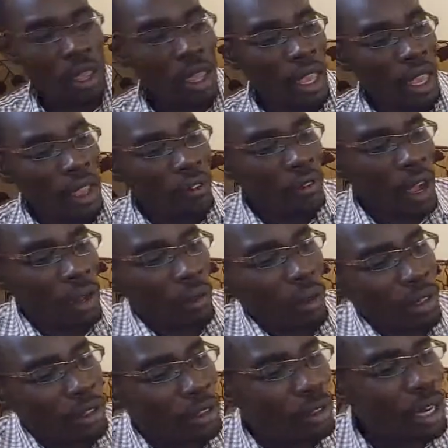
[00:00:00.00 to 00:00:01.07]
If I want
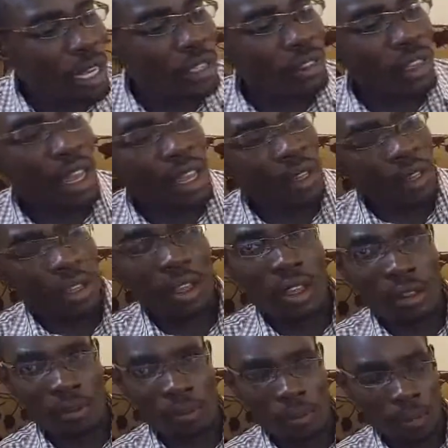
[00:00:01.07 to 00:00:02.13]
to write anything,
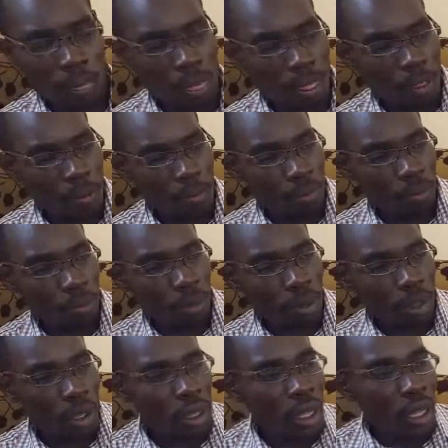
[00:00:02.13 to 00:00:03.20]

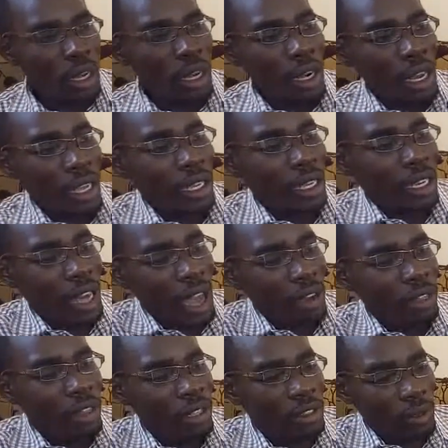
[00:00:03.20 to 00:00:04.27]
like now
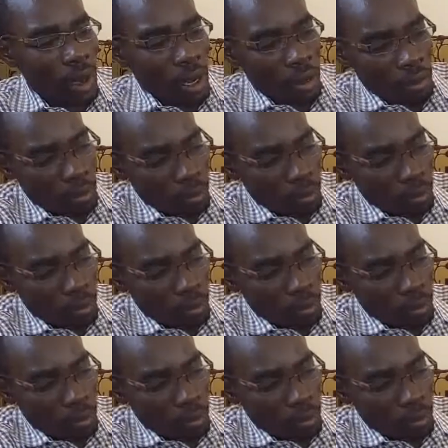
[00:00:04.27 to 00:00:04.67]
this one,